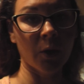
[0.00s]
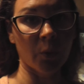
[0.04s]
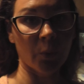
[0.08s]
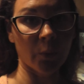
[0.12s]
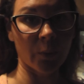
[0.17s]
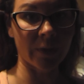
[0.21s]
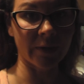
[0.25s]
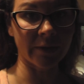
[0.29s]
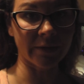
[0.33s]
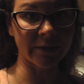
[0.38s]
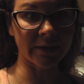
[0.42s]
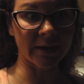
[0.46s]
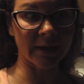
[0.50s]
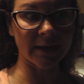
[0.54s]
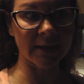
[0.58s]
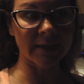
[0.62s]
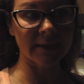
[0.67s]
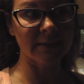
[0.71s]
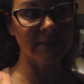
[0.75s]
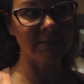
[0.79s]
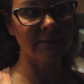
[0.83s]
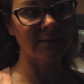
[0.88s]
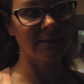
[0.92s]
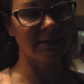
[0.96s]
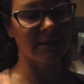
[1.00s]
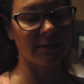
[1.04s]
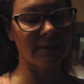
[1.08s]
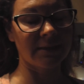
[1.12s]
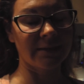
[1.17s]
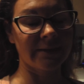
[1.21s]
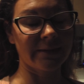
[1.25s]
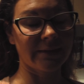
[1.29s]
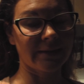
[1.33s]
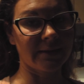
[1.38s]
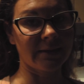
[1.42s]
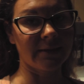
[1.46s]
Well guys,
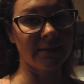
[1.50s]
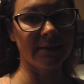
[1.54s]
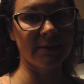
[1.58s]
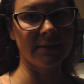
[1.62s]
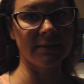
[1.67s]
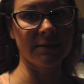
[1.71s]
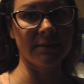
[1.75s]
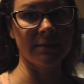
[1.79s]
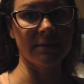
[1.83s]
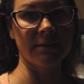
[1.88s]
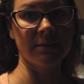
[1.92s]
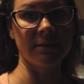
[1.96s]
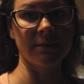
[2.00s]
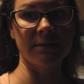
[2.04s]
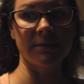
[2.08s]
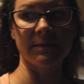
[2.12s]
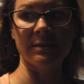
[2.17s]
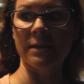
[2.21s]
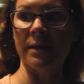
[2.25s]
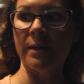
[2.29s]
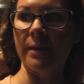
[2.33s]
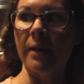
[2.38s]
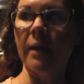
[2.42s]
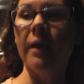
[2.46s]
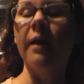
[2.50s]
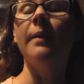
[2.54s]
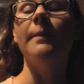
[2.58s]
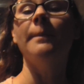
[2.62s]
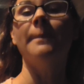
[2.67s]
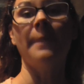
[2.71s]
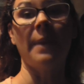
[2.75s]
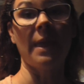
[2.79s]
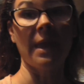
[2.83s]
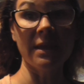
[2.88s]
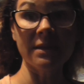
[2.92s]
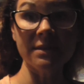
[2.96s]
it is
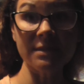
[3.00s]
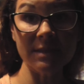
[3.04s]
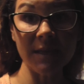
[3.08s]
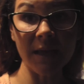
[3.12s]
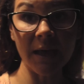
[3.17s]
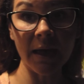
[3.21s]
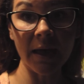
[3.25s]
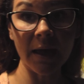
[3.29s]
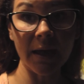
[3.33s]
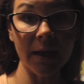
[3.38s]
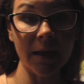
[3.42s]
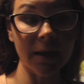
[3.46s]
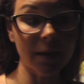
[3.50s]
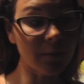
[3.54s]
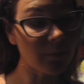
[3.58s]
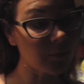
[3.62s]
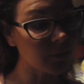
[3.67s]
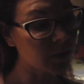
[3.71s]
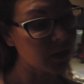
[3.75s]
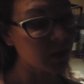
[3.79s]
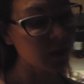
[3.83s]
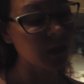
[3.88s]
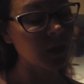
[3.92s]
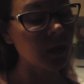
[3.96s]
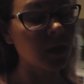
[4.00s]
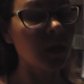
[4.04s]
bedtime.